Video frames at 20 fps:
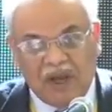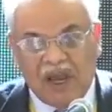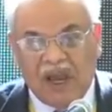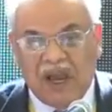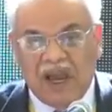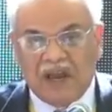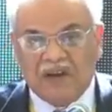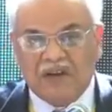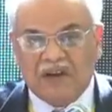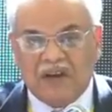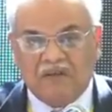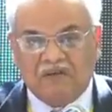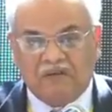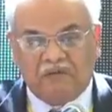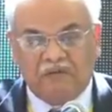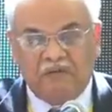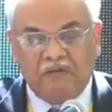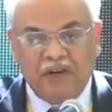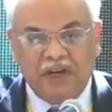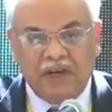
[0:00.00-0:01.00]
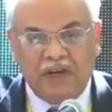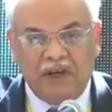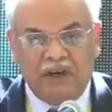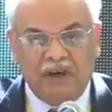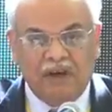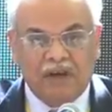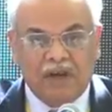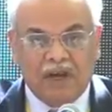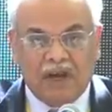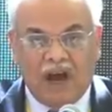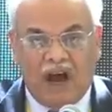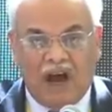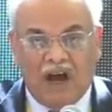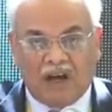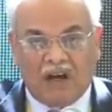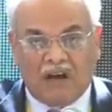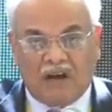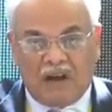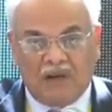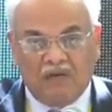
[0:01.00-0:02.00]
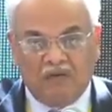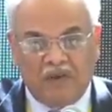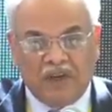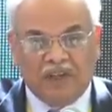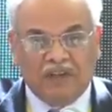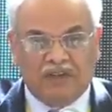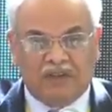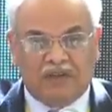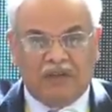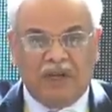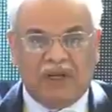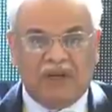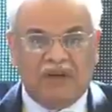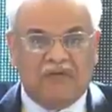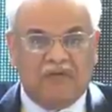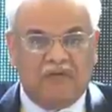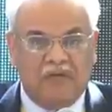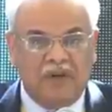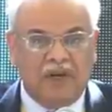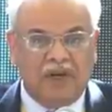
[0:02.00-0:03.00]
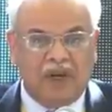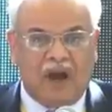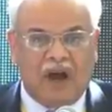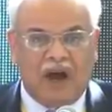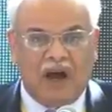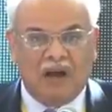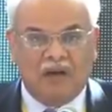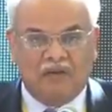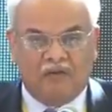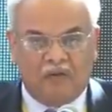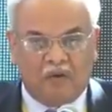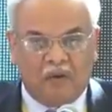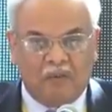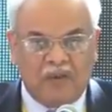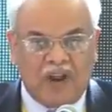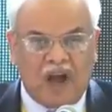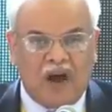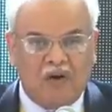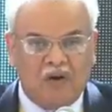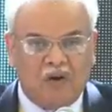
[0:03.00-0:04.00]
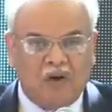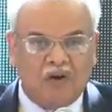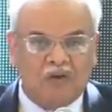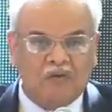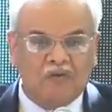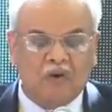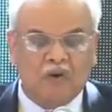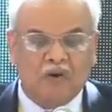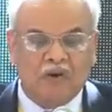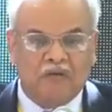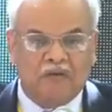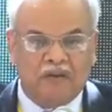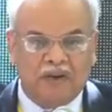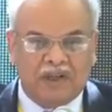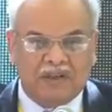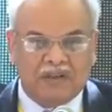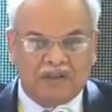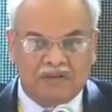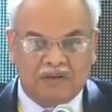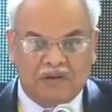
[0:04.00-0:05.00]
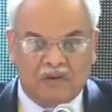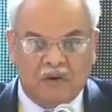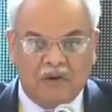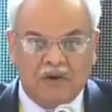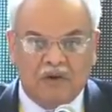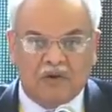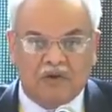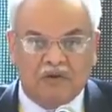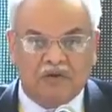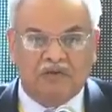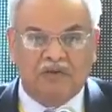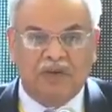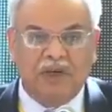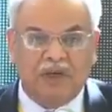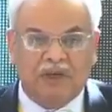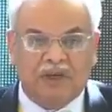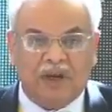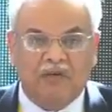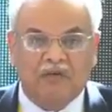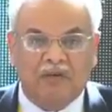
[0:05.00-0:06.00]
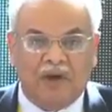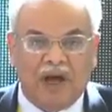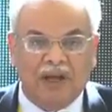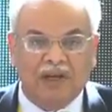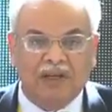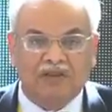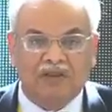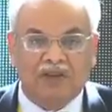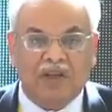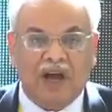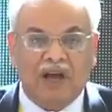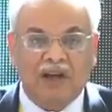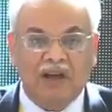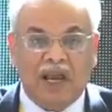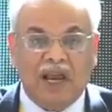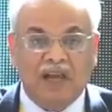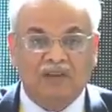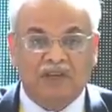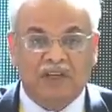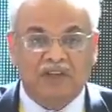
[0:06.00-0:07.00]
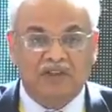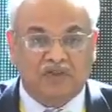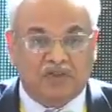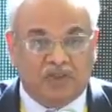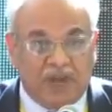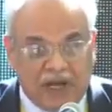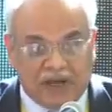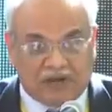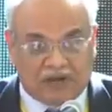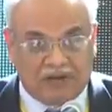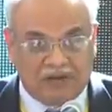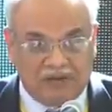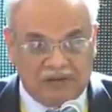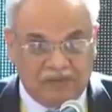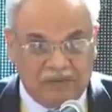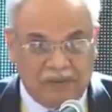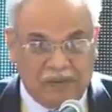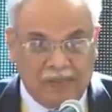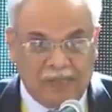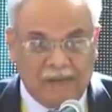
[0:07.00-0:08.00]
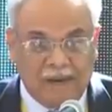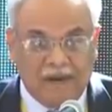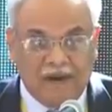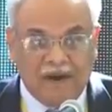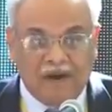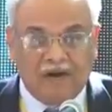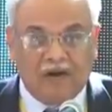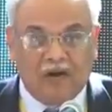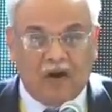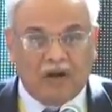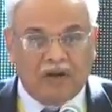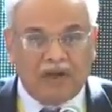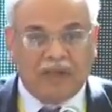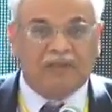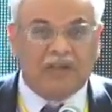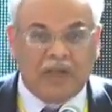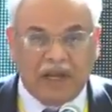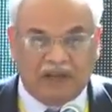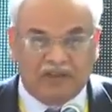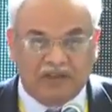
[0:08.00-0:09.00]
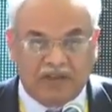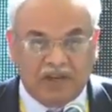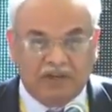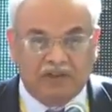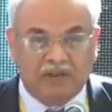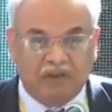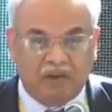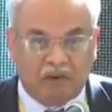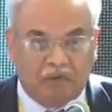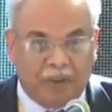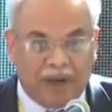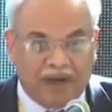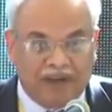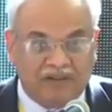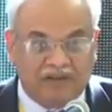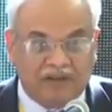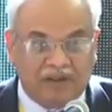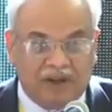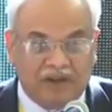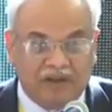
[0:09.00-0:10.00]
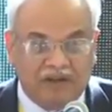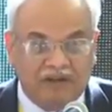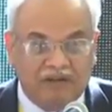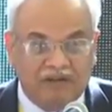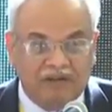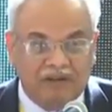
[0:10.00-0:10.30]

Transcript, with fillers: and if we are convinced that we are from now onwards going to treat Afghanistan as a state, not as an extension of Pakistan,